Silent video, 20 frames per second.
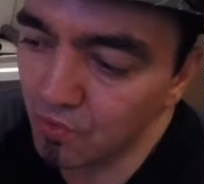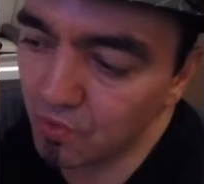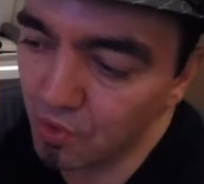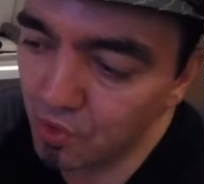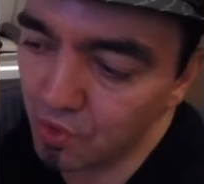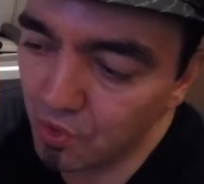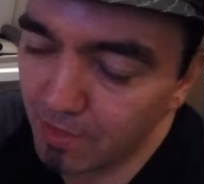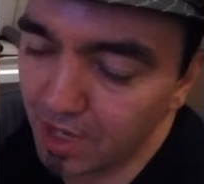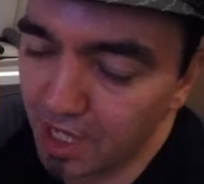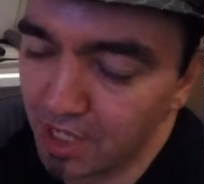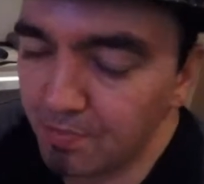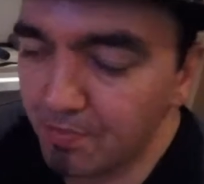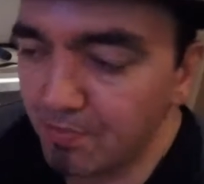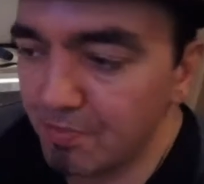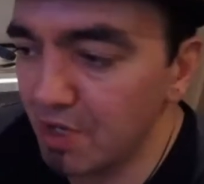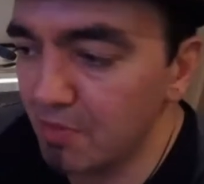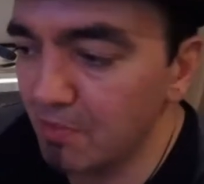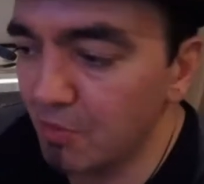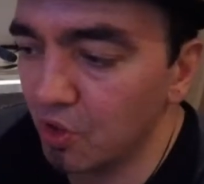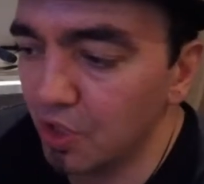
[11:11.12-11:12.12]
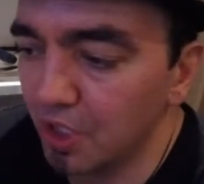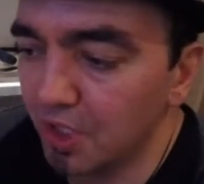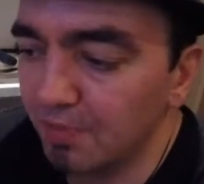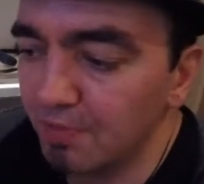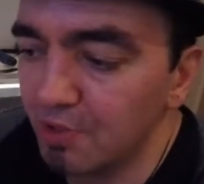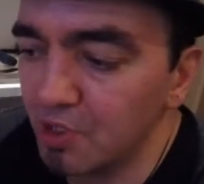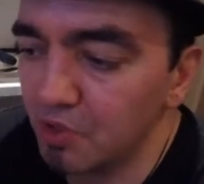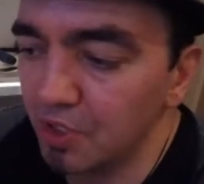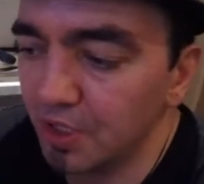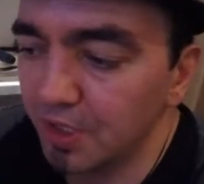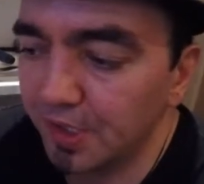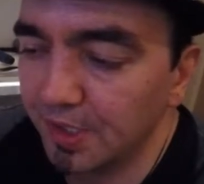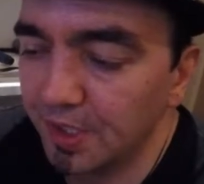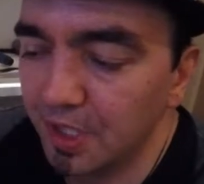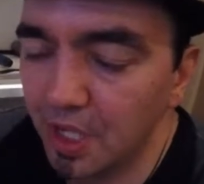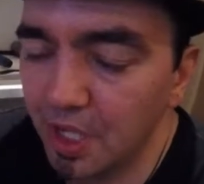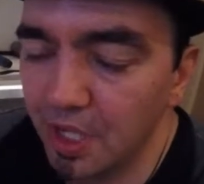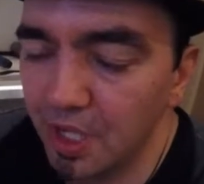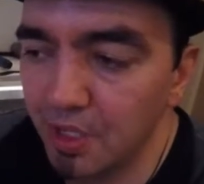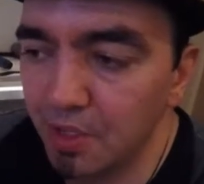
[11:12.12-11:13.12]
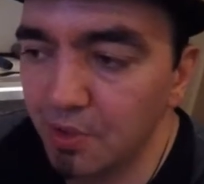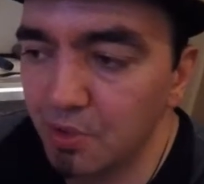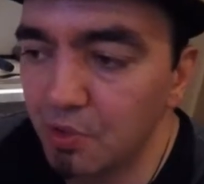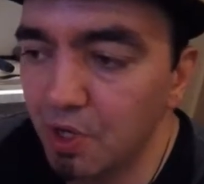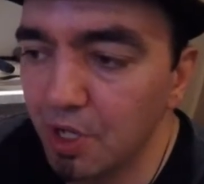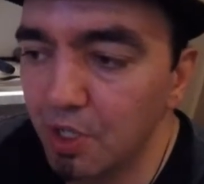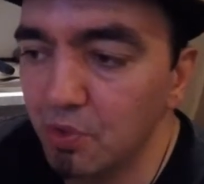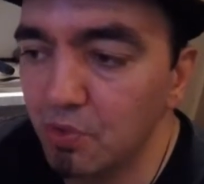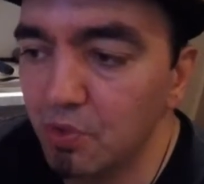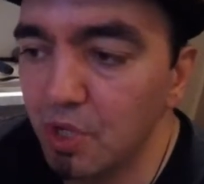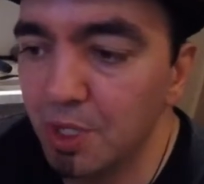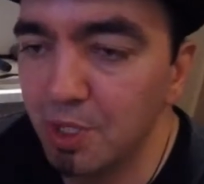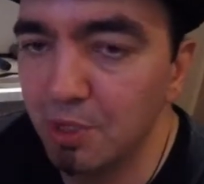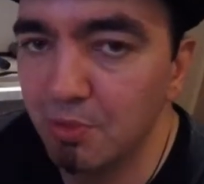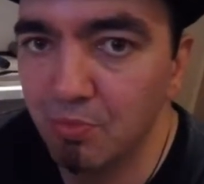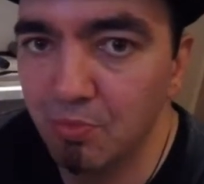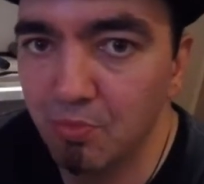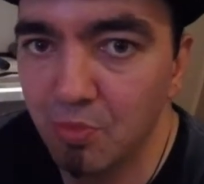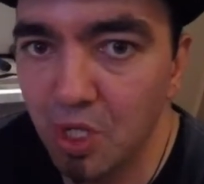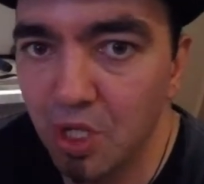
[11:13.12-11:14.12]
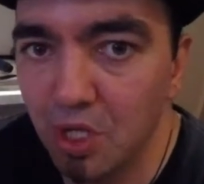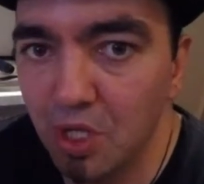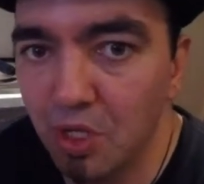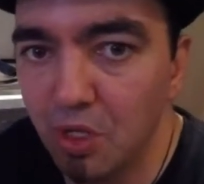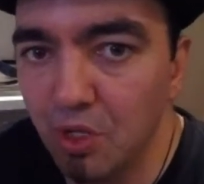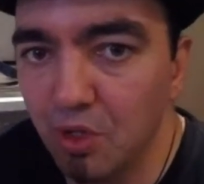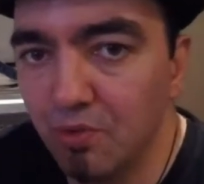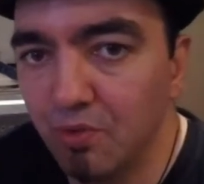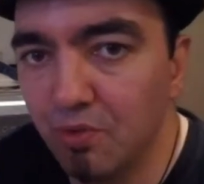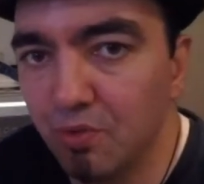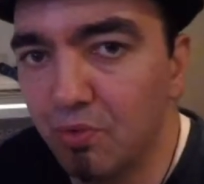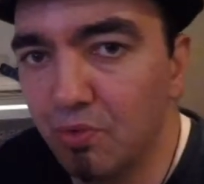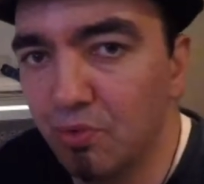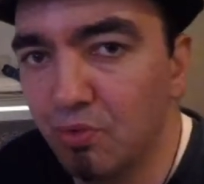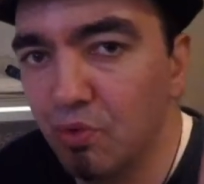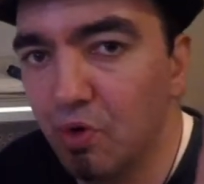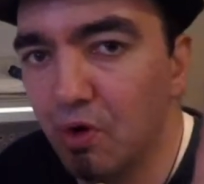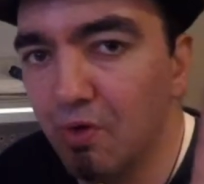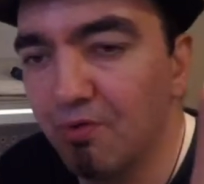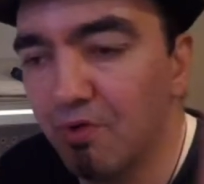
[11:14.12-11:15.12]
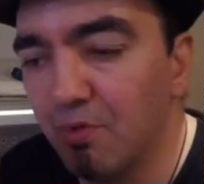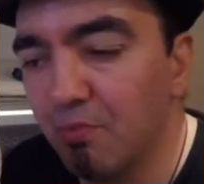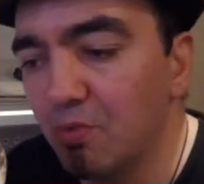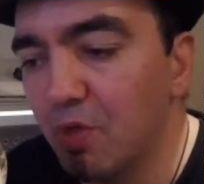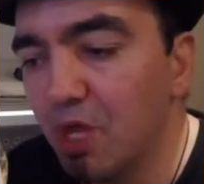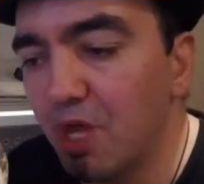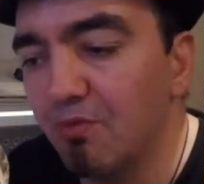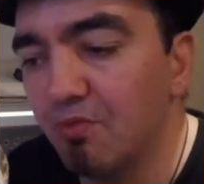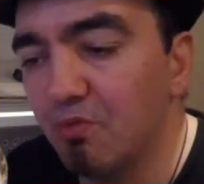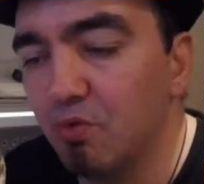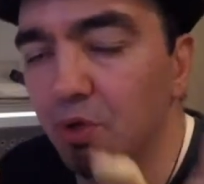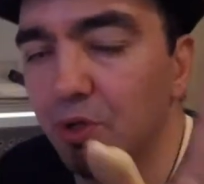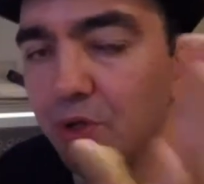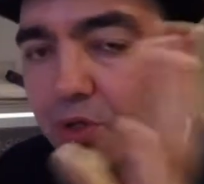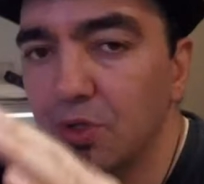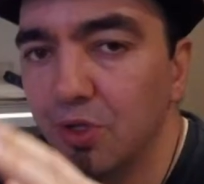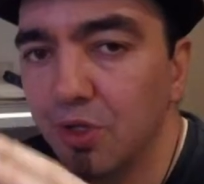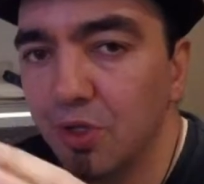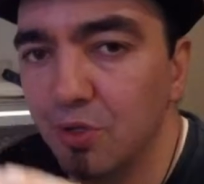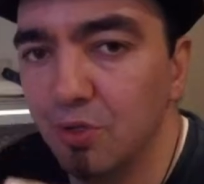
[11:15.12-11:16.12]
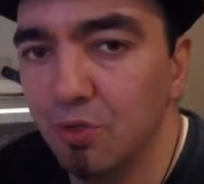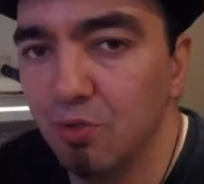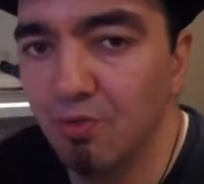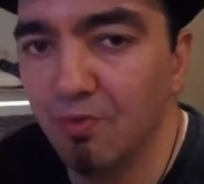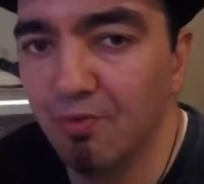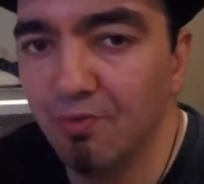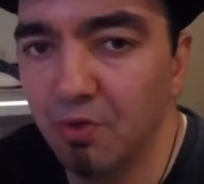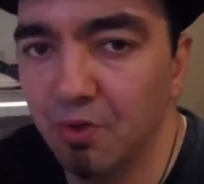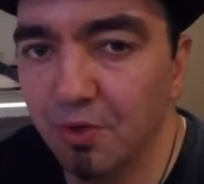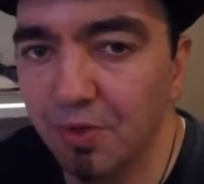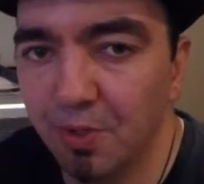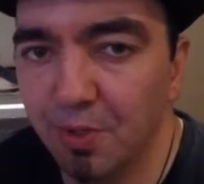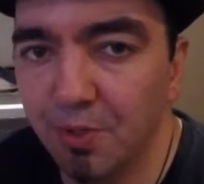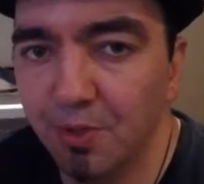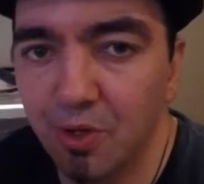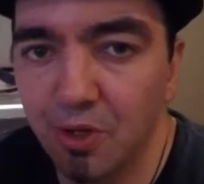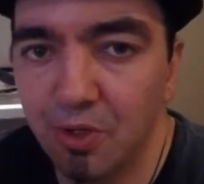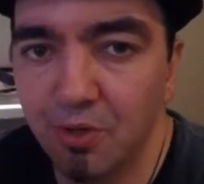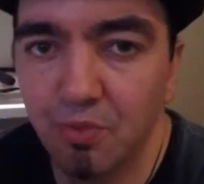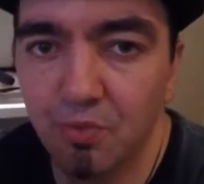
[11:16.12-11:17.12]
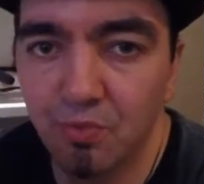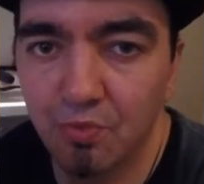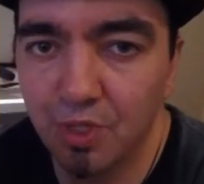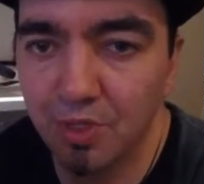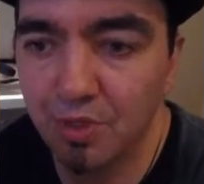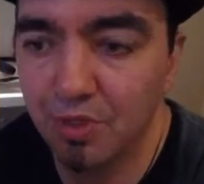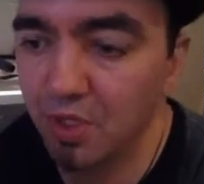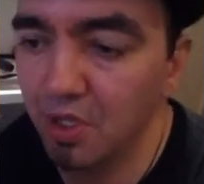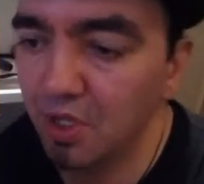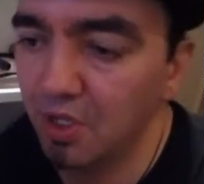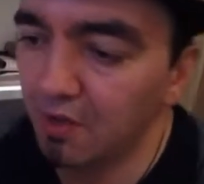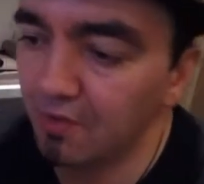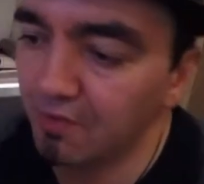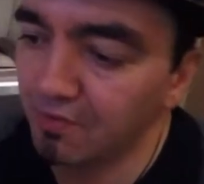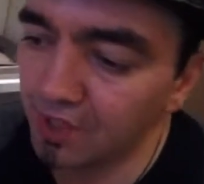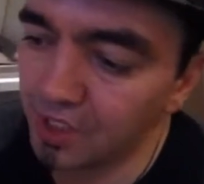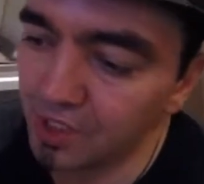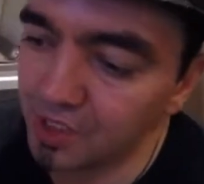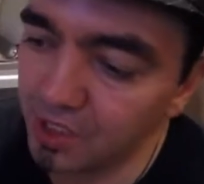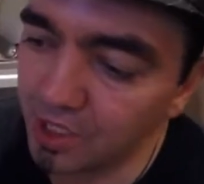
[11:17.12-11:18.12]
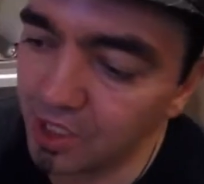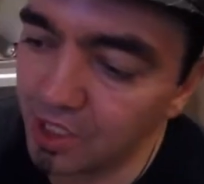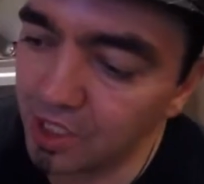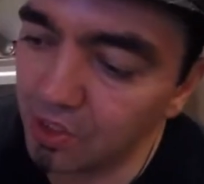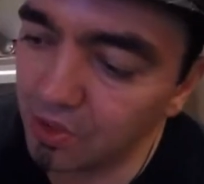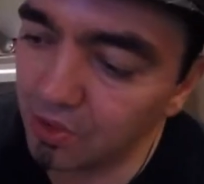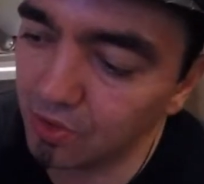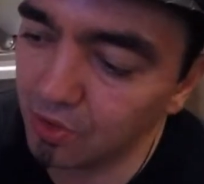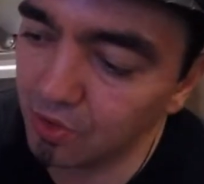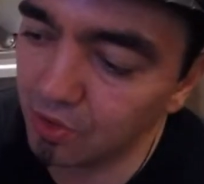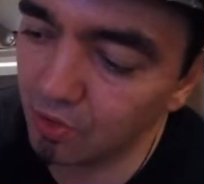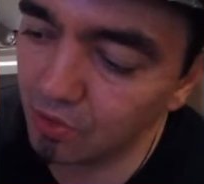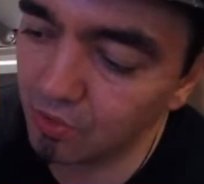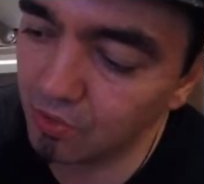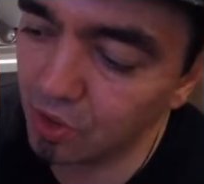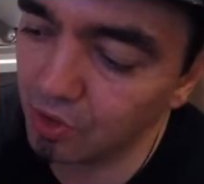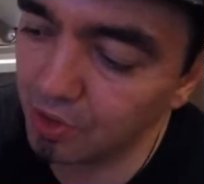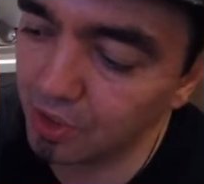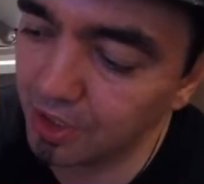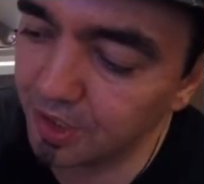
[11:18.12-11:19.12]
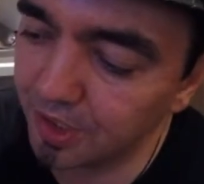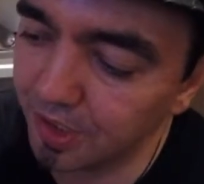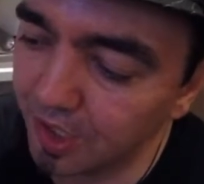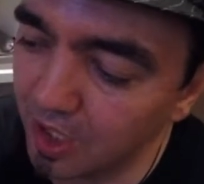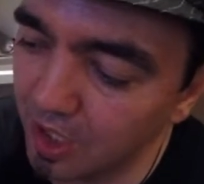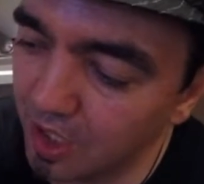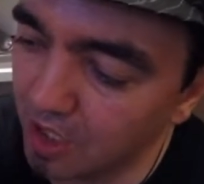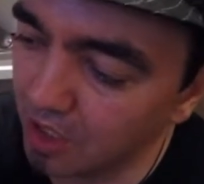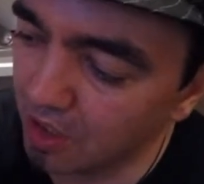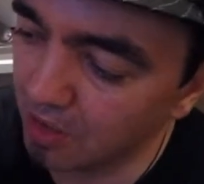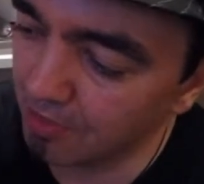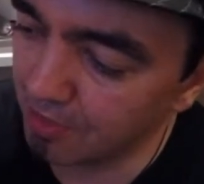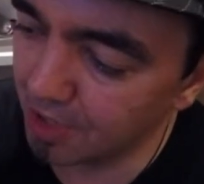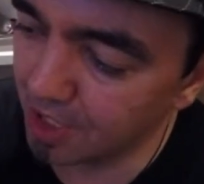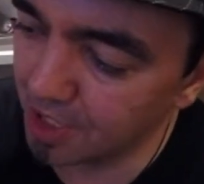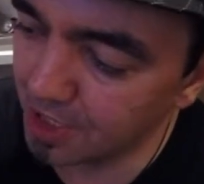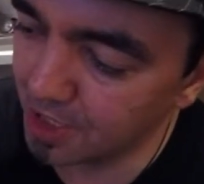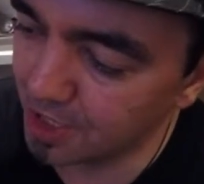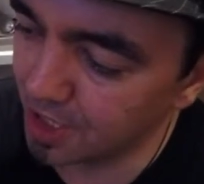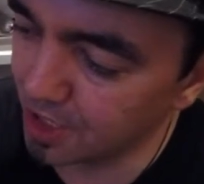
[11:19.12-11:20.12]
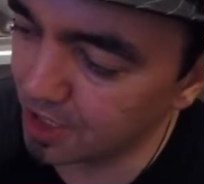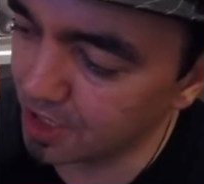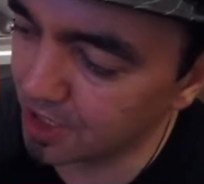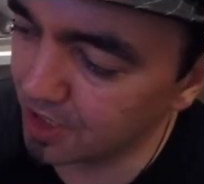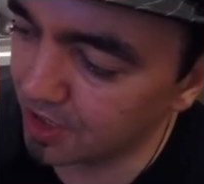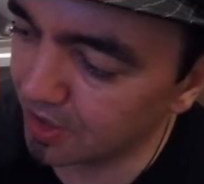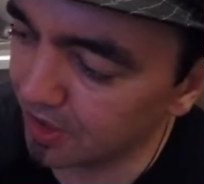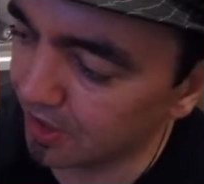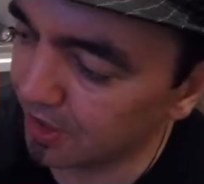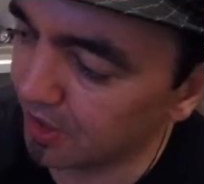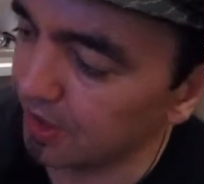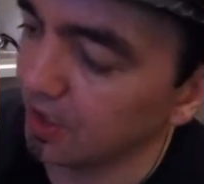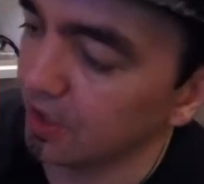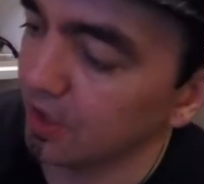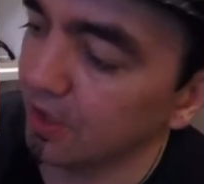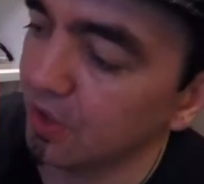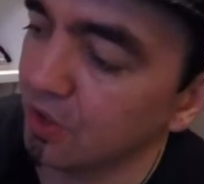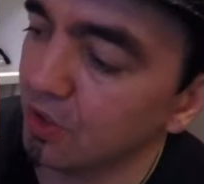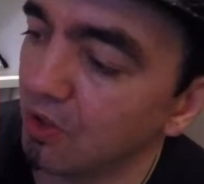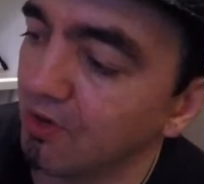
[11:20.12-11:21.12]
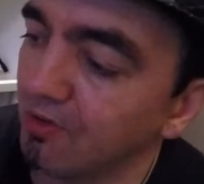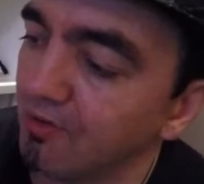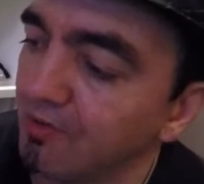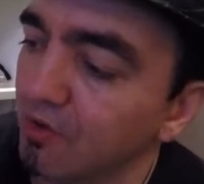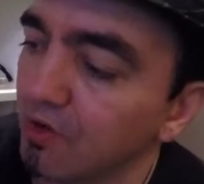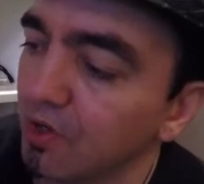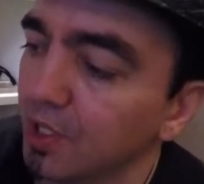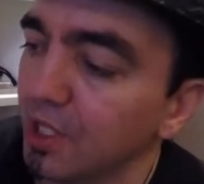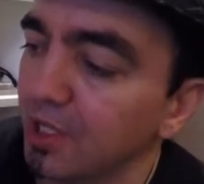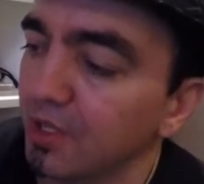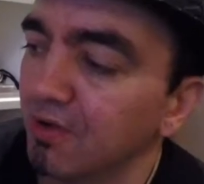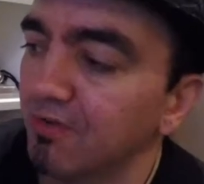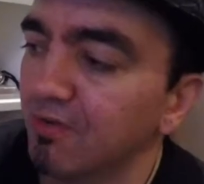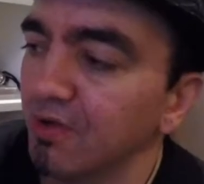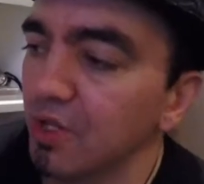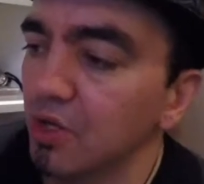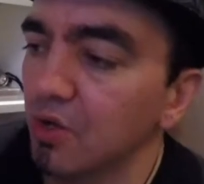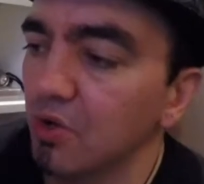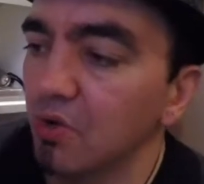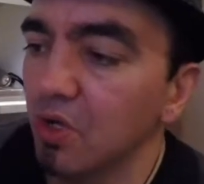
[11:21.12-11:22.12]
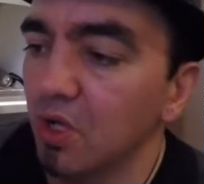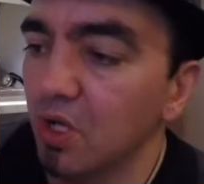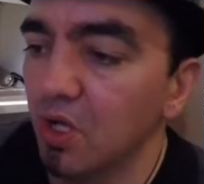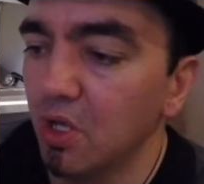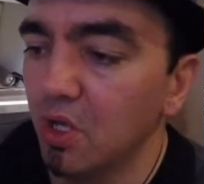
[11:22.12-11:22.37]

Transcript: You might be more experienced and try to get them to go from live rodent into frozen thawed with freshly killed rodents, but that is a story for another video.